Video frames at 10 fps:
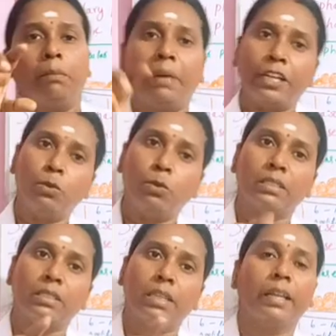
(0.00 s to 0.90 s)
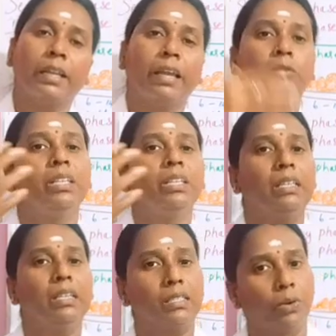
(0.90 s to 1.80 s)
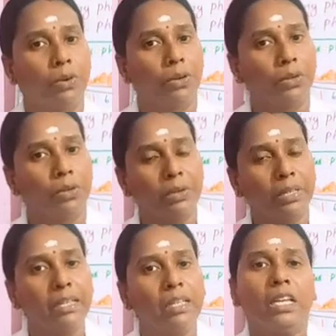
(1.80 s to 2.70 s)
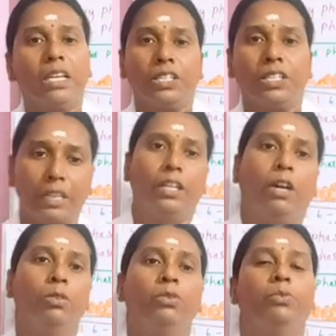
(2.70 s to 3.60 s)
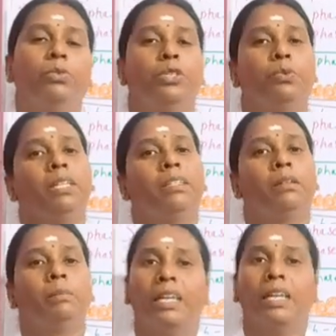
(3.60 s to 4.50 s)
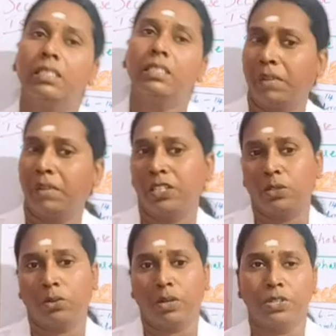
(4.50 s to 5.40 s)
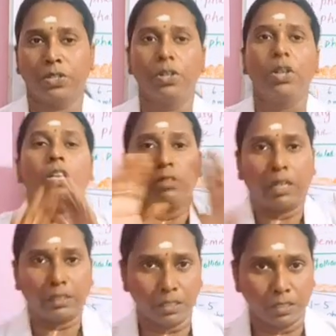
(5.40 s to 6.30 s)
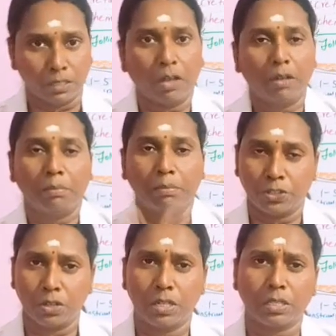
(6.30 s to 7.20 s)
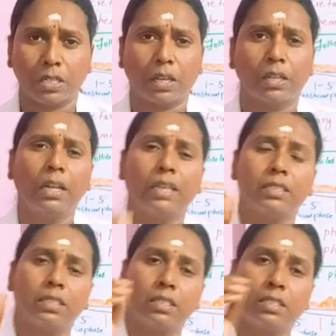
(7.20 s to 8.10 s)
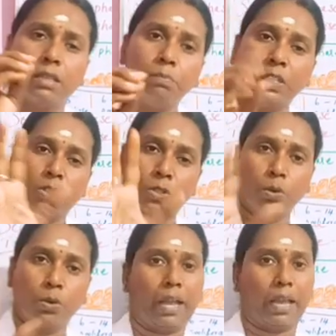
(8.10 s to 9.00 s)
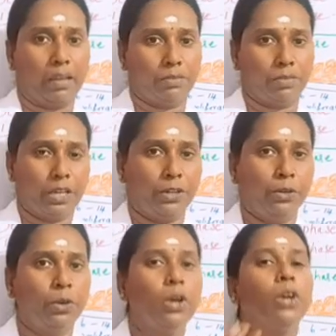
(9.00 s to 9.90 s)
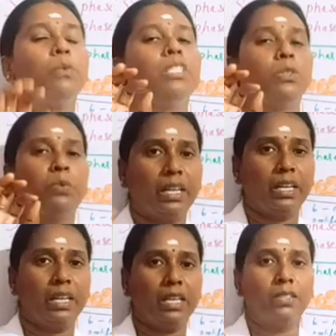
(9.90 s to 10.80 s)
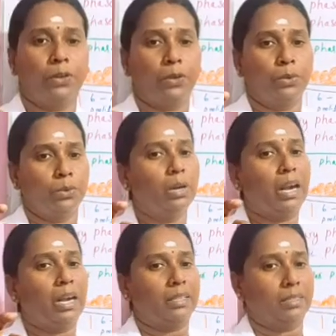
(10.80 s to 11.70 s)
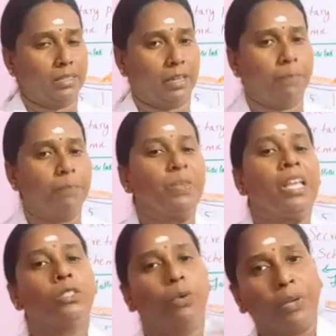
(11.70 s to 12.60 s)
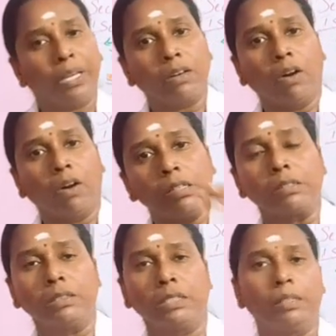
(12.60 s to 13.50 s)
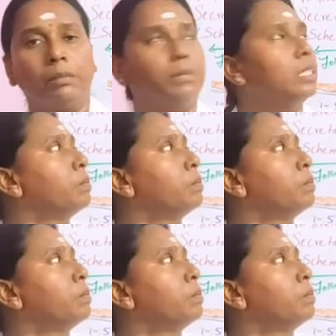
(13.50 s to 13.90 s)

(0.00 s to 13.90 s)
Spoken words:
bed was there, everything is going to get shed down, which we term it as menstruation. So that is your menstrual cycle, as a simple story I have said you, which is very easy for you to understand. So we can also term this